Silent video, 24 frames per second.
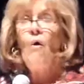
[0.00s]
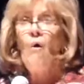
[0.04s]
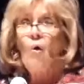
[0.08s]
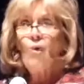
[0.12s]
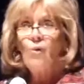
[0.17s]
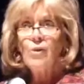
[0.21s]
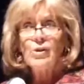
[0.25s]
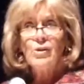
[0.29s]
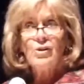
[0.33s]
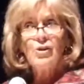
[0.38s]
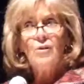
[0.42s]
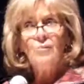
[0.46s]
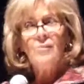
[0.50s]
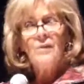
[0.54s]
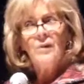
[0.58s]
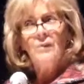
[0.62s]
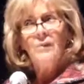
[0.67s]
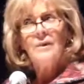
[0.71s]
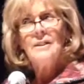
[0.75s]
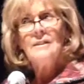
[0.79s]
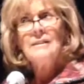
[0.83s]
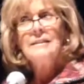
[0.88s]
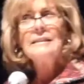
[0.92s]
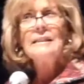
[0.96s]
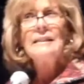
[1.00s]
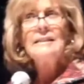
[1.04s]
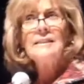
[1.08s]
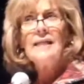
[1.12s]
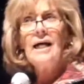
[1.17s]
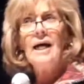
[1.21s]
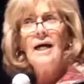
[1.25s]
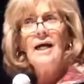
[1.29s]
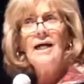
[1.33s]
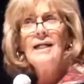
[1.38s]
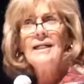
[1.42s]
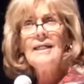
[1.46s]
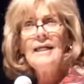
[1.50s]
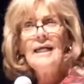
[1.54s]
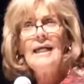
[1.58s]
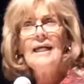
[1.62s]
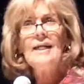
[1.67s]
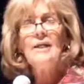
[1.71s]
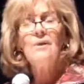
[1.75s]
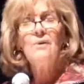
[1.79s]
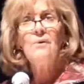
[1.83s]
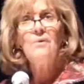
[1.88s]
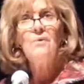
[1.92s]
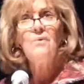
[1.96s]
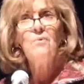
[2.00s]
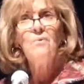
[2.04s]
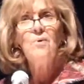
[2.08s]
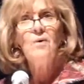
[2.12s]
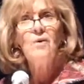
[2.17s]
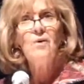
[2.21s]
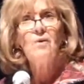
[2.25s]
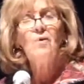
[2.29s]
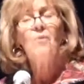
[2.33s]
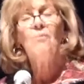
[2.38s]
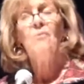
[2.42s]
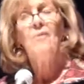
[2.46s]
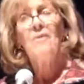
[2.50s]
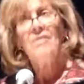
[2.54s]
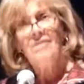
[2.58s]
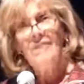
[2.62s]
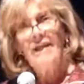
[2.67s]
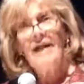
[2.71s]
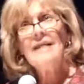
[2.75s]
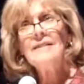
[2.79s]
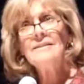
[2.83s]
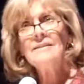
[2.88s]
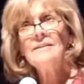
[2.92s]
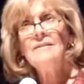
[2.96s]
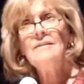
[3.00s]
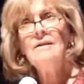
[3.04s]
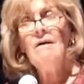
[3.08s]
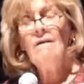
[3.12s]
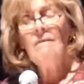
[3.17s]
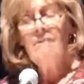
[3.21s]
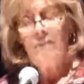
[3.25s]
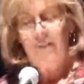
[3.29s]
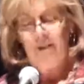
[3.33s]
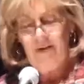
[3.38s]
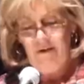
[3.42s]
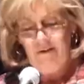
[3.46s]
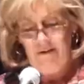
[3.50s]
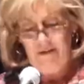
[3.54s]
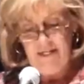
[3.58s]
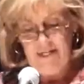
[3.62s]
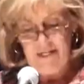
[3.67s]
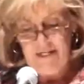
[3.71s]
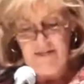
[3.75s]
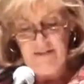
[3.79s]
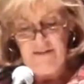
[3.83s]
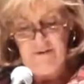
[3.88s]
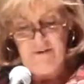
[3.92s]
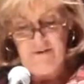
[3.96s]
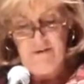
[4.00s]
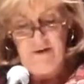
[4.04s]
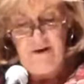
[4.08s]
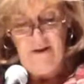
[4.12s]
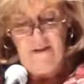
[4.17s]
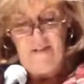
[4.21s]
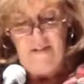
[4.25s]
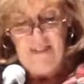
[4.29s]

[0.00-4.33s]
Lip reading: Or show me where it says I can't go to work. Well, that's not there either.